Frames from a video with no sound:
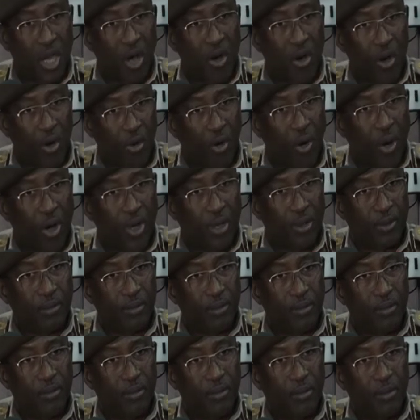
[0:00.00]
are ongoing.
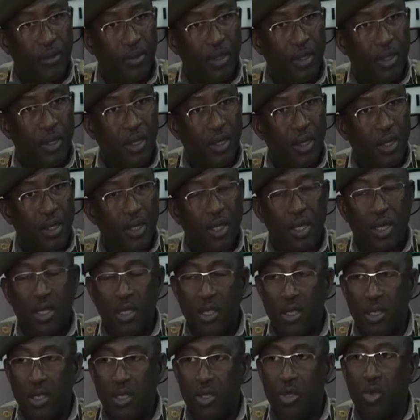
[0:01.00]

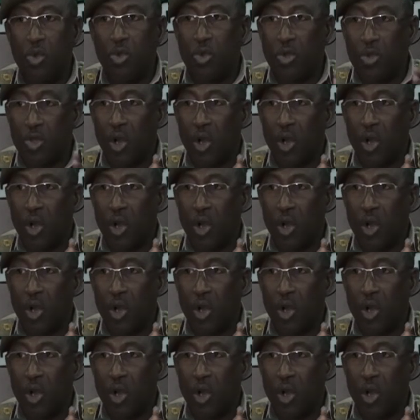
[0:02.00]
You